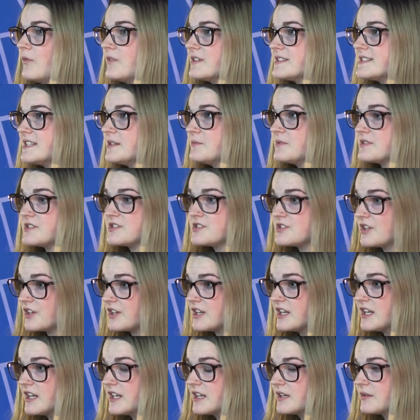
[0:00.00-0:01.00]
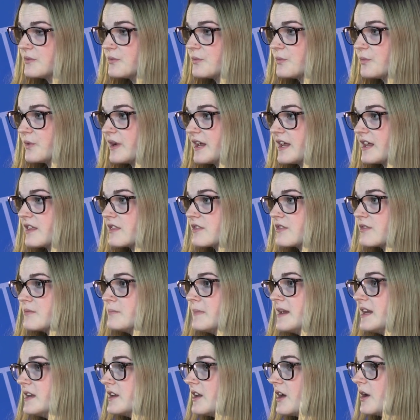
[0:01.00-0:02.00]
with studying, with
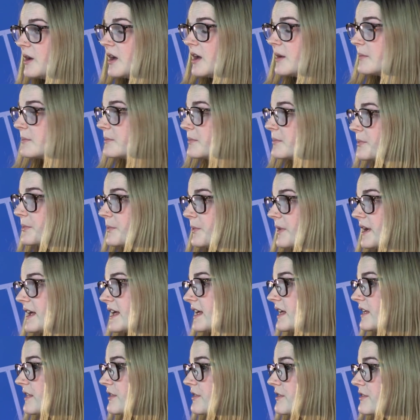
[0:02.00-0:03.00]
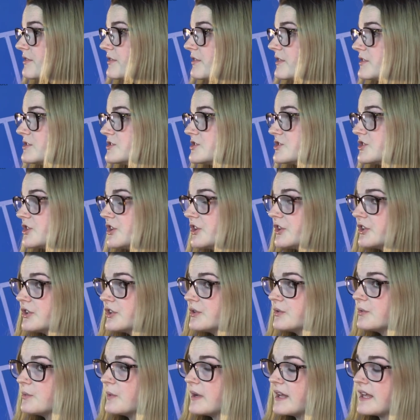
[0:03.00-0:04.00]
meeting up, with school,
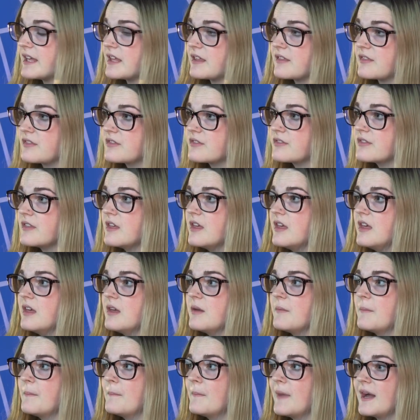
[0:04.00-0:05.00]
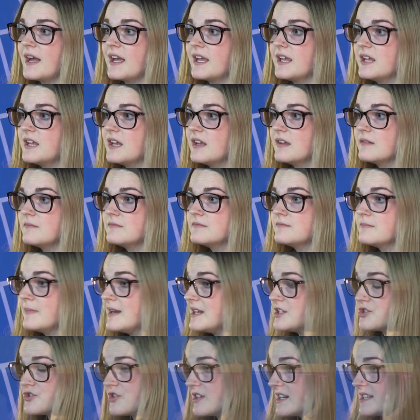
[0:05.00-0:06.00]
with my meeting
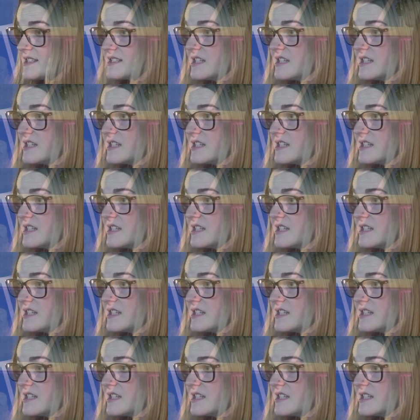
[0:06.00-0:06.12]
Tracy from